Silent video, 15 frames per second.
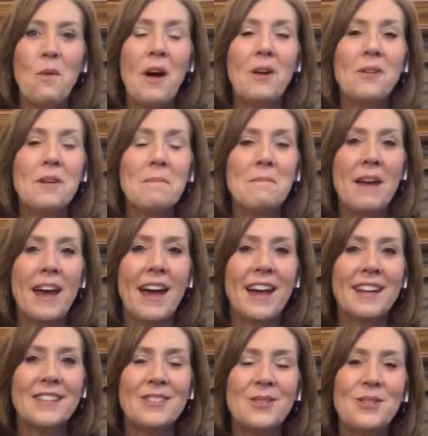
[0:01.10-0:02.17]
Welcome
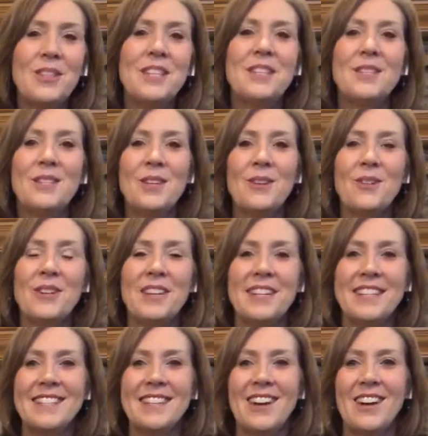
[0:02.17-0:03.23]
back to this
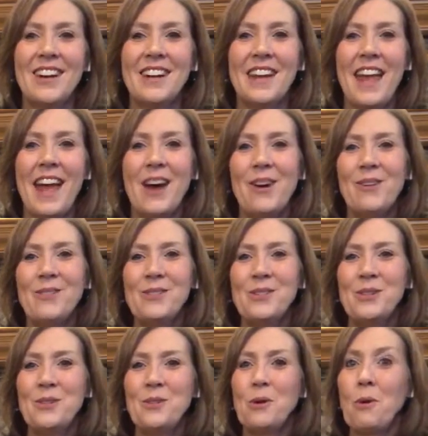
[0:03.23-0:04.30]
series on how
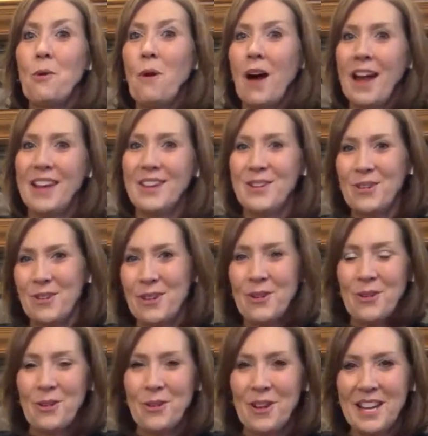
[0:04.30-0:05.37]
to quiet your
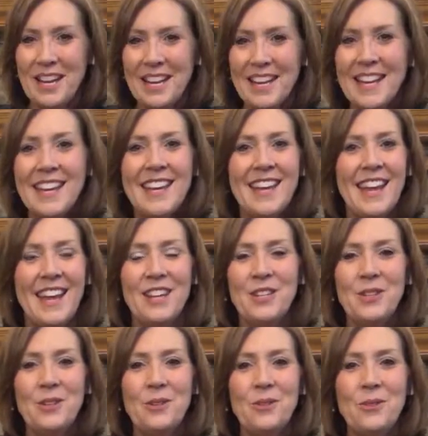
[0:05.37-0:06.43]
inner critic
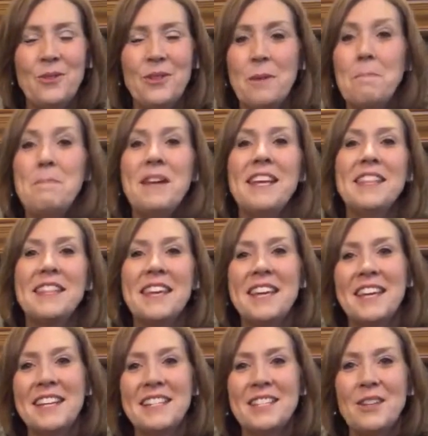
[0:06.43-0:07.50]
and do the big
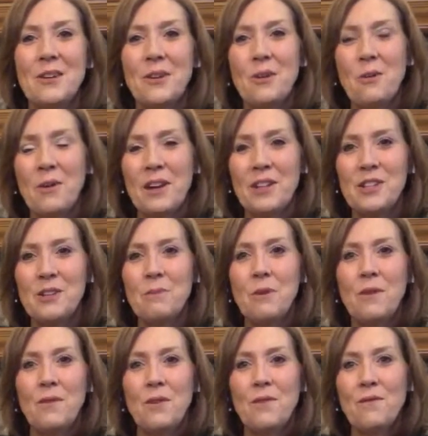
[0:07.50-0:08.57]
things that are going to
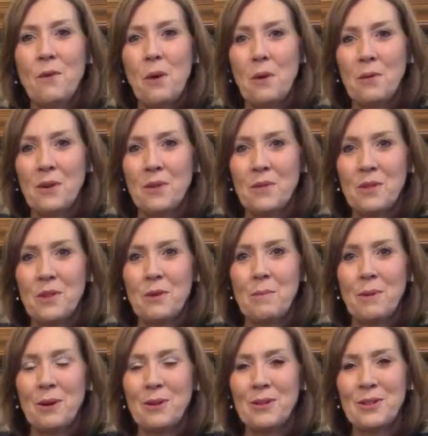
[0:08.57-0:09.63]
move you forward with your
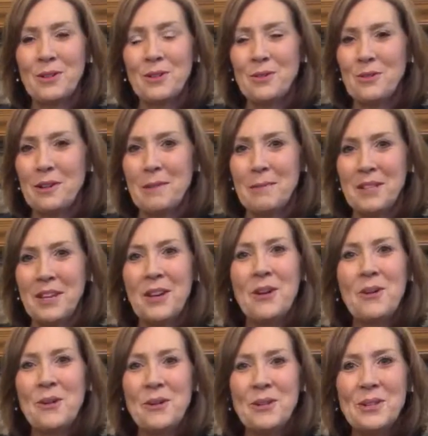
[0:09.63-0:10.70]
personal dreams and
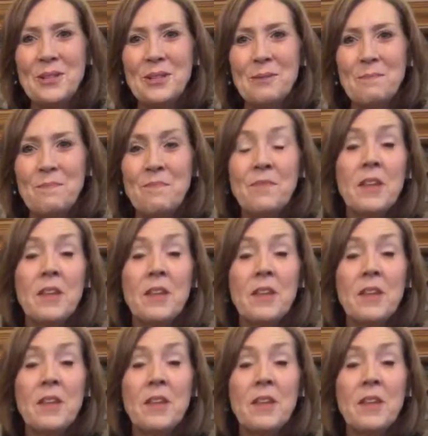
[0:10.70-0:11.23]
goals.